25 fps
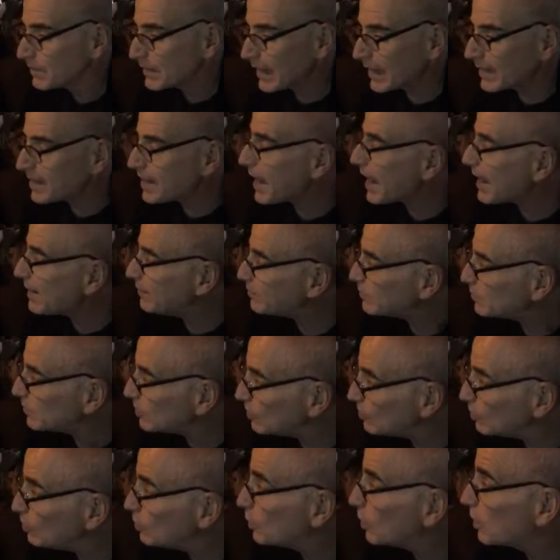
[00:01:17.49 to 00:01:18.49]
They came to
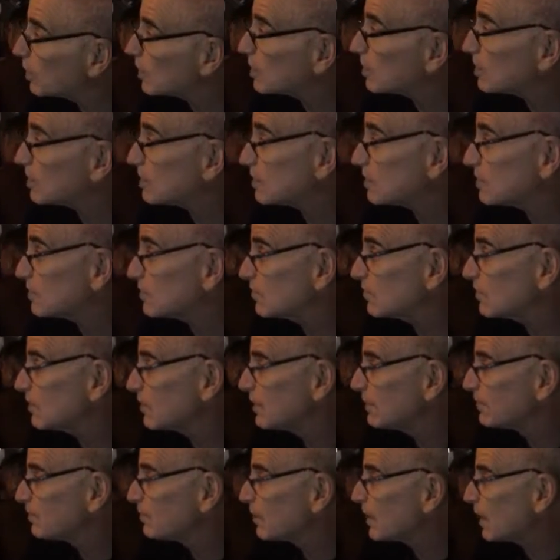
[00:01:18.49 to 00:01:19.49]
the New World,
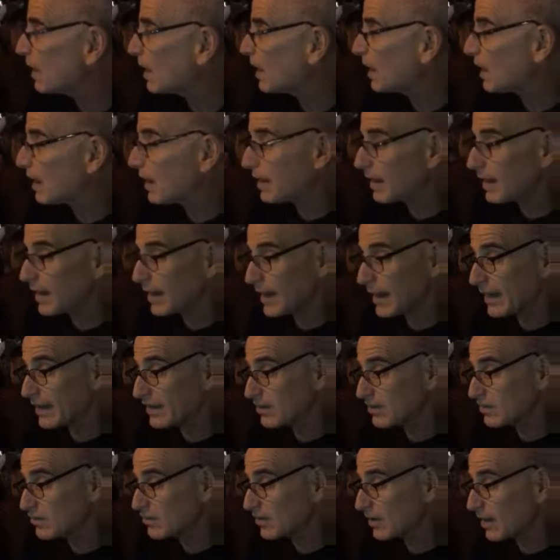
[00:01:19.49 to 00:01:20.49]

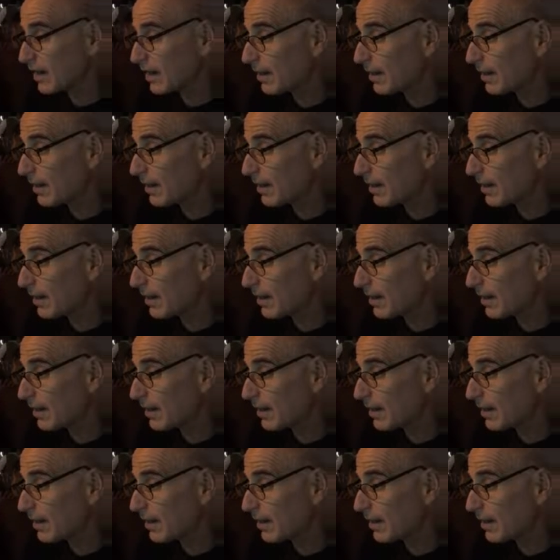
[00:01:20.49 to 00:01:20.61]
and